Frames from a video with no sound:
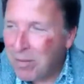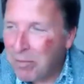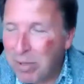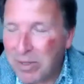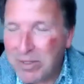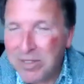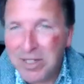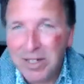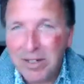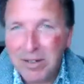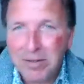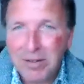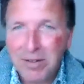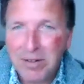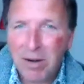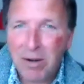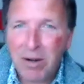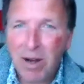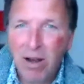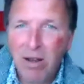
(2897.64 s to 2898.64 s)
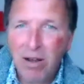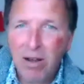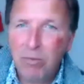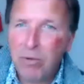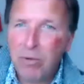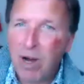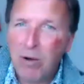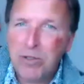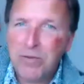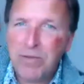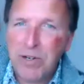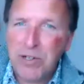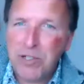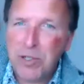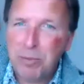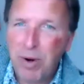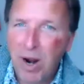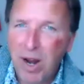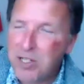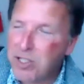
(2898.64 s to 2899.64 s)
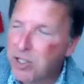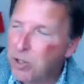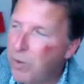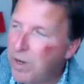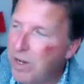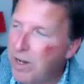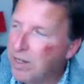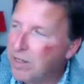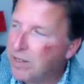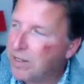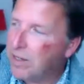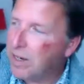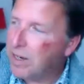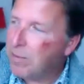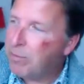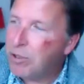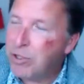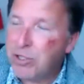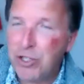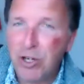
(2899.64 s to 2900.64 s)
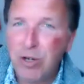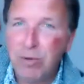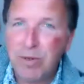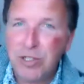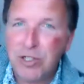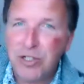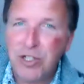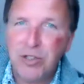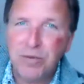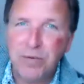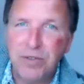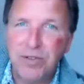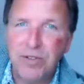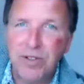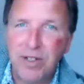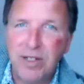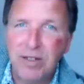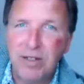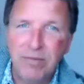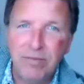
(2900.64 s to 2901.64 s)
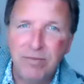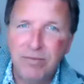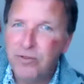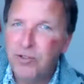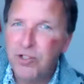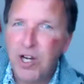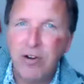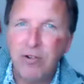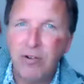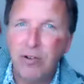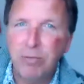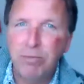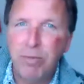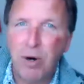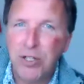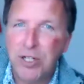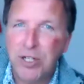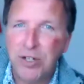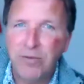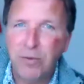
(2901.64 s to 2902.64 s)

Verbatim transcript: but uh, I, I, was very surprised to win it, and I presume it's just for the general body of